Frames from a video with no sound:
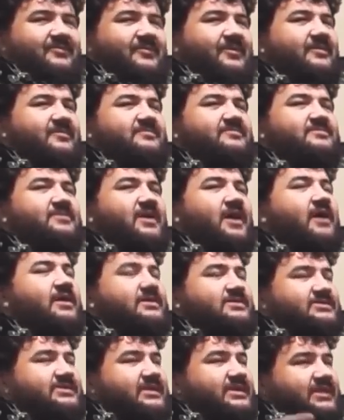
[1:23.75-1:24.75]
Well,
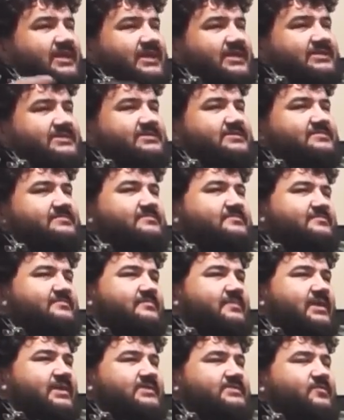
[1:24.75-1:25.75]
honestly, that's
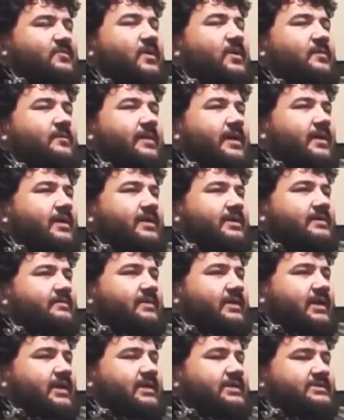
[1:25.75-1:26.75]
well merited
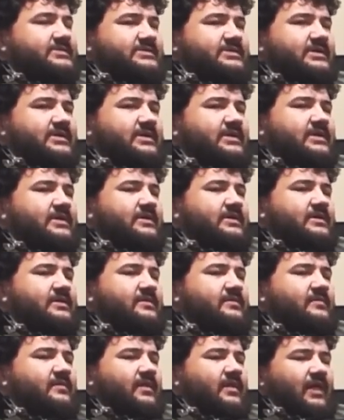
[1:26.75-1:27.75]
because
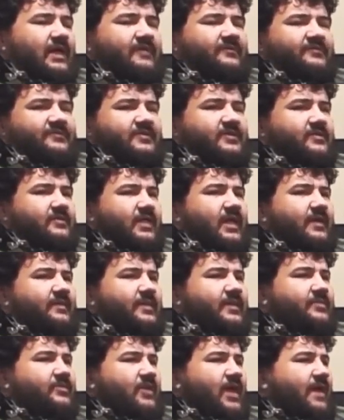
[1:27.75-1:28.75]
a lot of
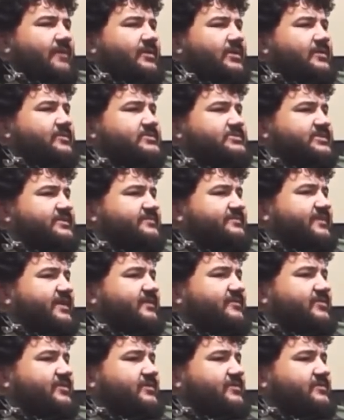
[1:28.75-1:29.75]
people, Kamina was their
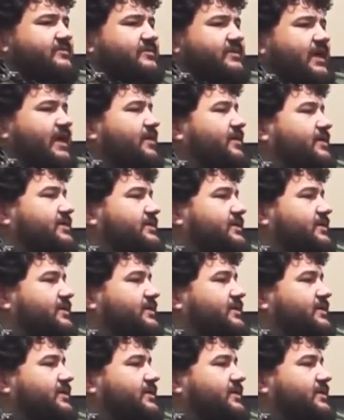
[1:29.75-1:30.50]
favorite character.